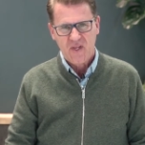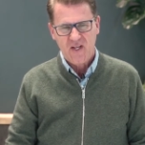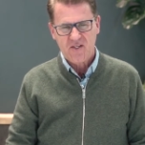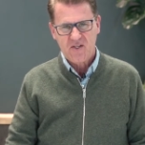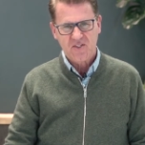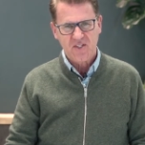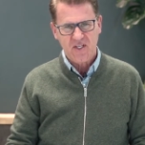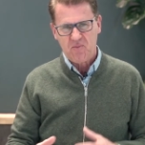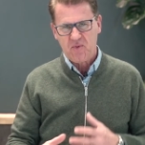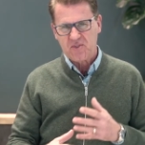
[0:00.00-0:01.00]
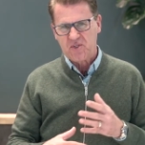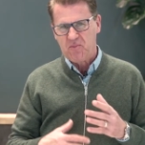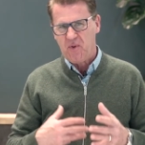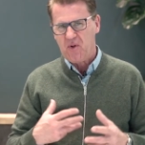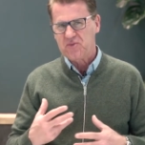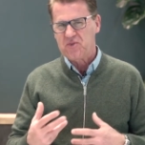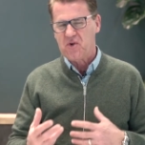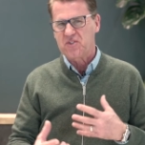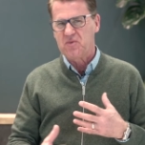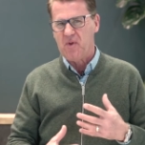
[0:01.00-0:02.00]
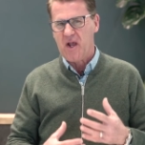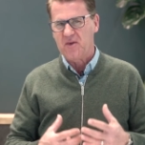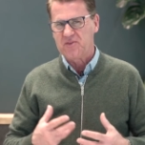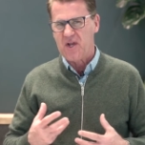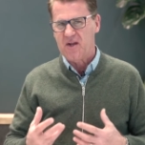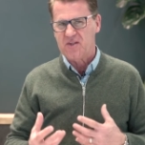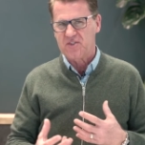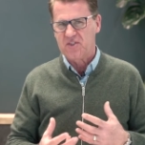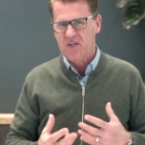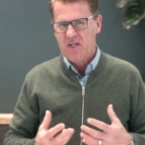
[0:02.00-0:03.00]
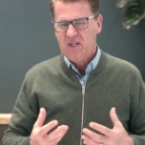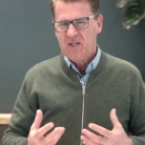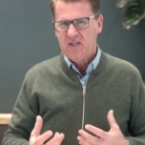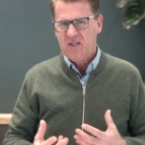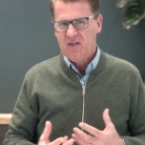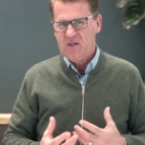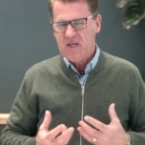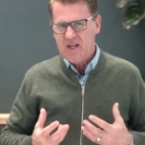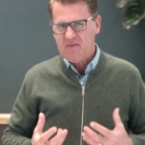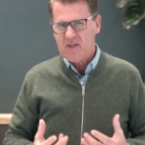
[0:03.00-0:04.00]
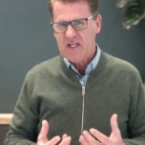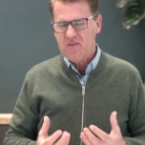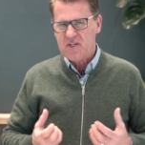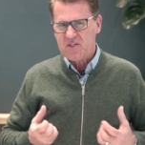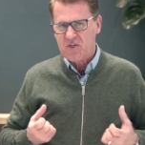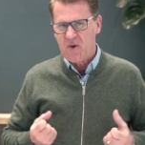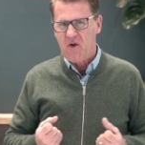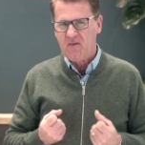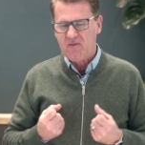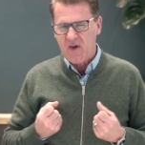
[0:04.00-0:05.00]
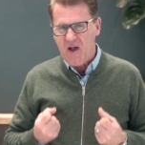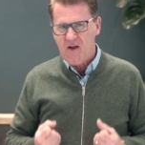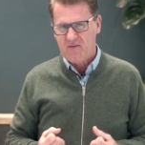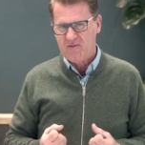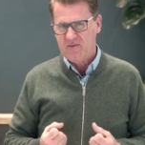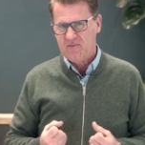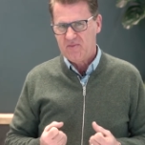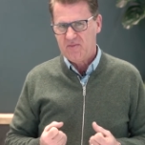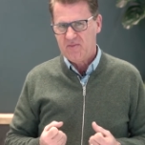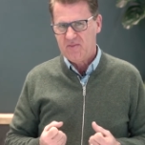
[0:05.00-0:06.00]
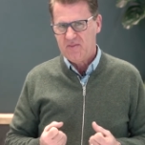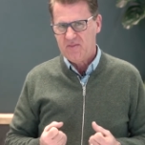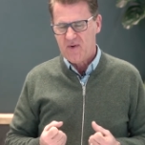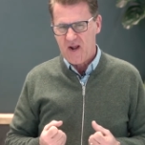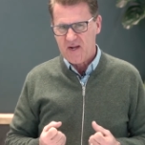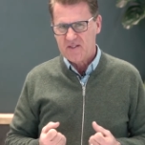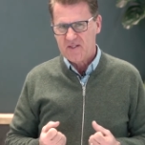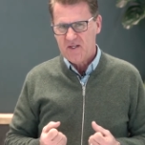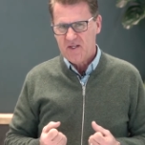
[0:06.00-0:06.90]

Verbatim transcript: And you see, the Apostle Paul talks about us living in this law of love, right?